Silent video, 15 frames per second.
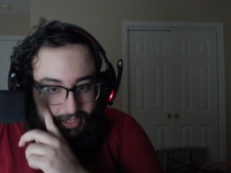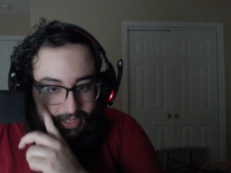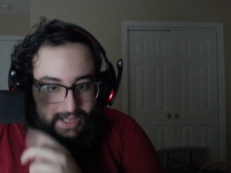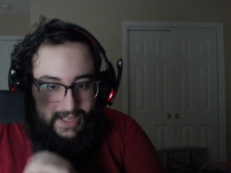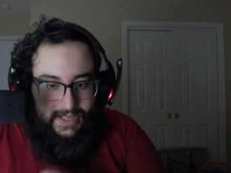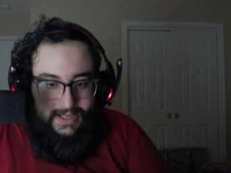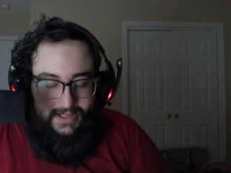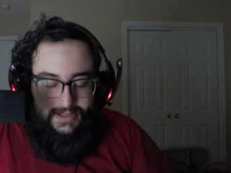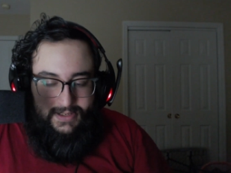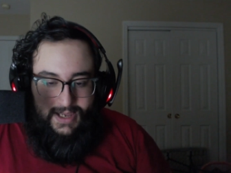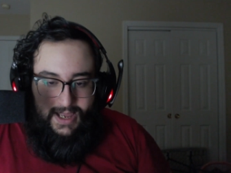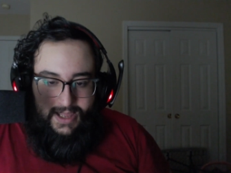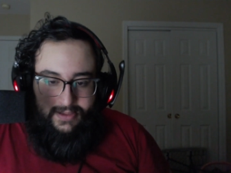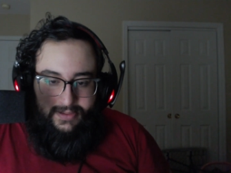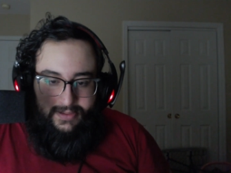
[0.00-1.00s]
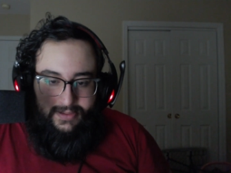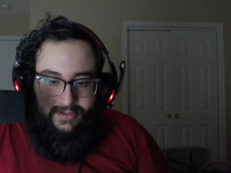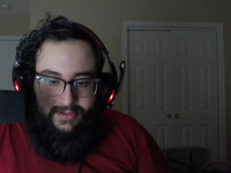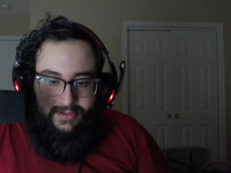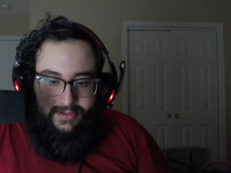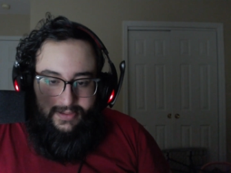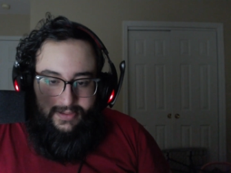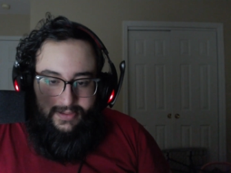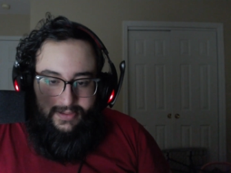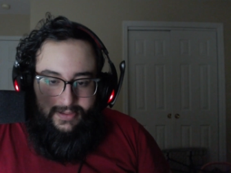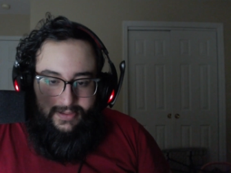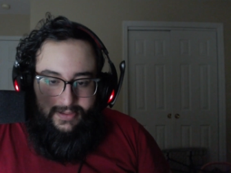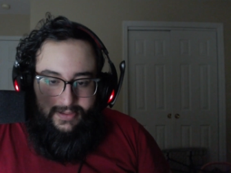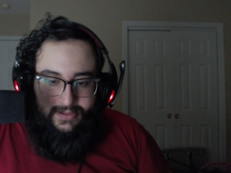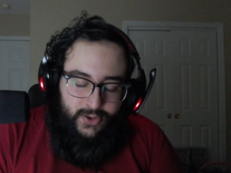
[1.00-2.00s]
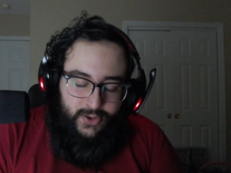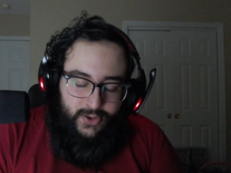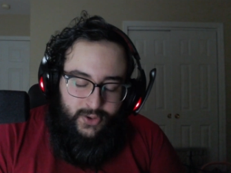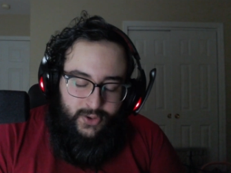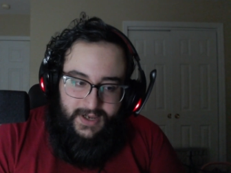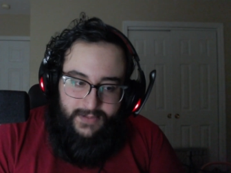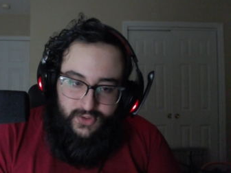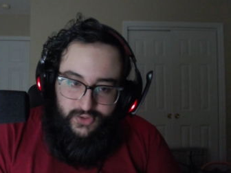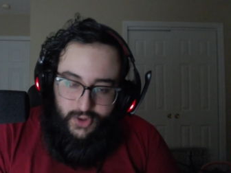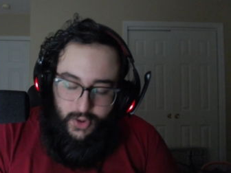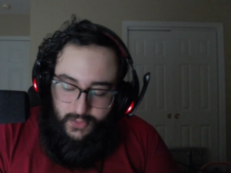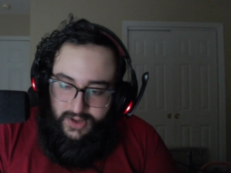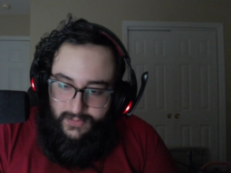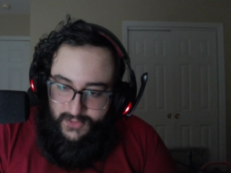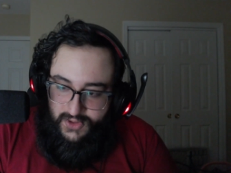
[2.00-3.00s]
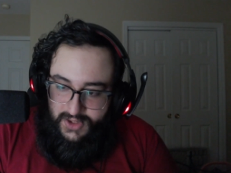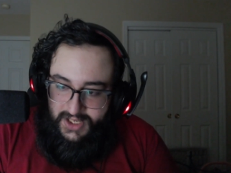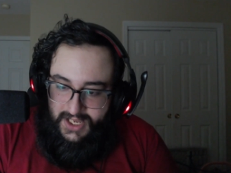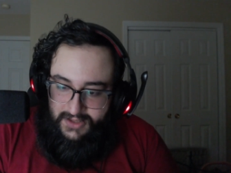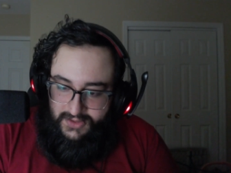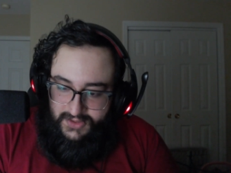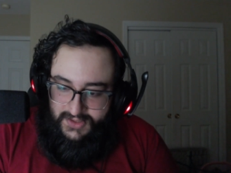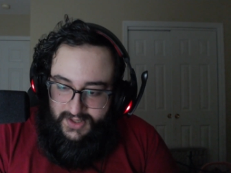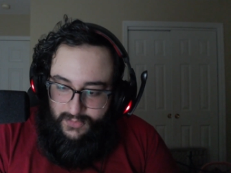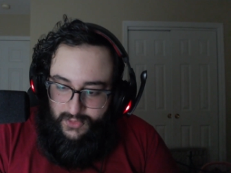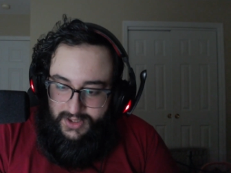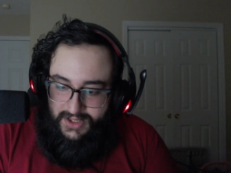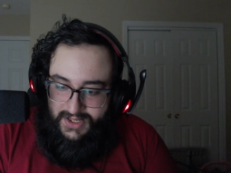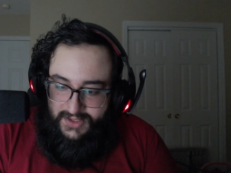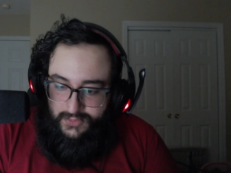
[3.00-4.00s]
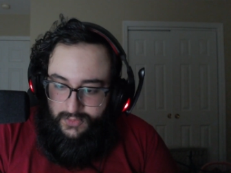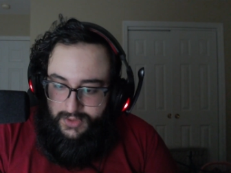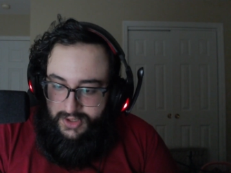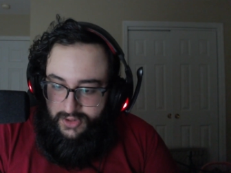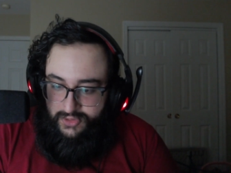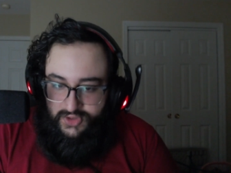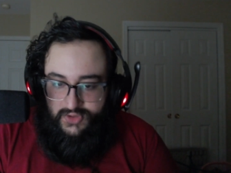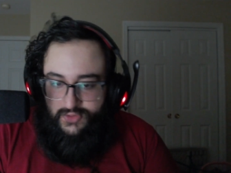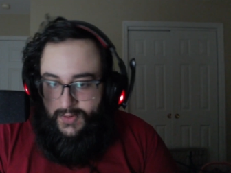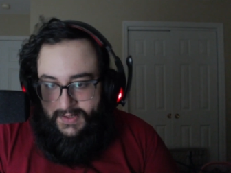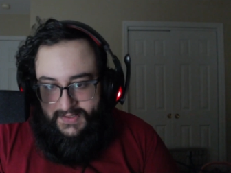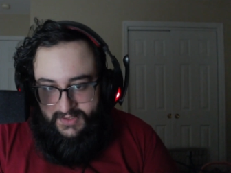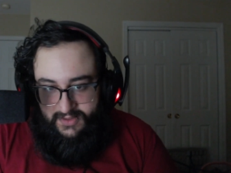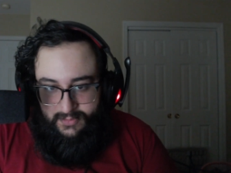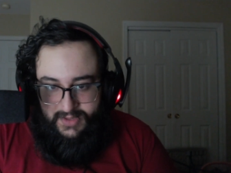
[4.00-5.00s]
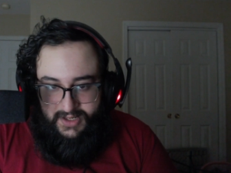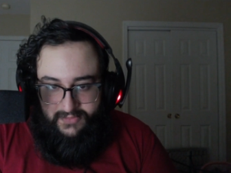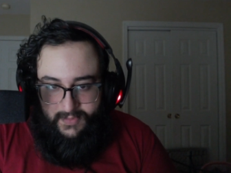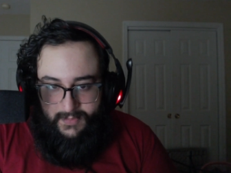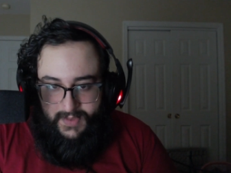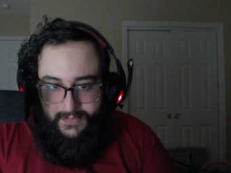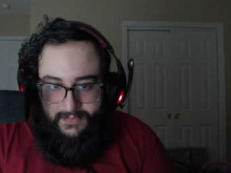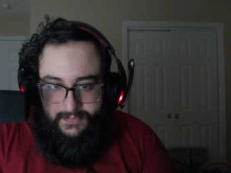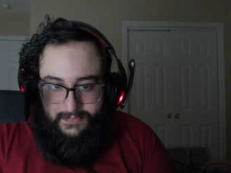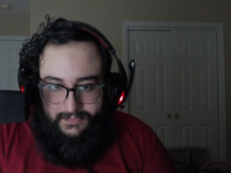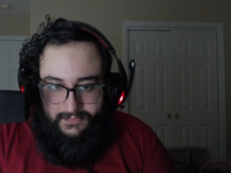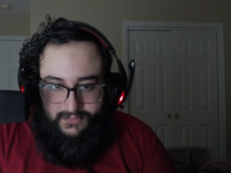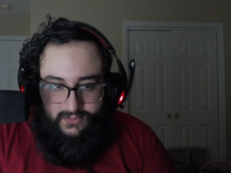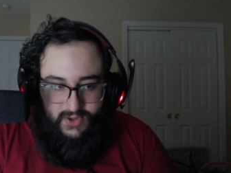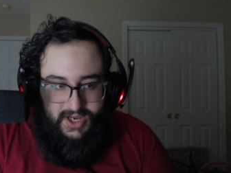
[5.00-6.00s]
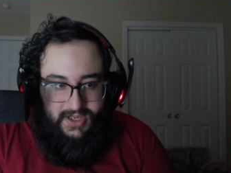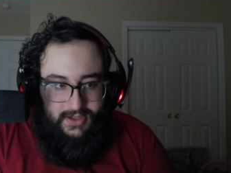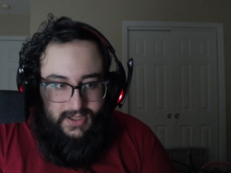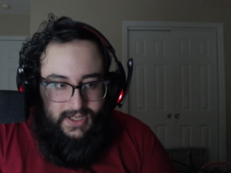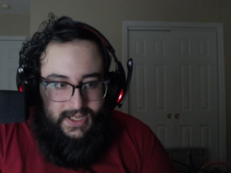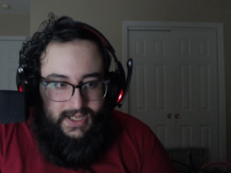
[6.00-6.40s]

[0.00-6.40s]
And I think the only time you don't communicate to someone is when you're just trying to steal money from them, right?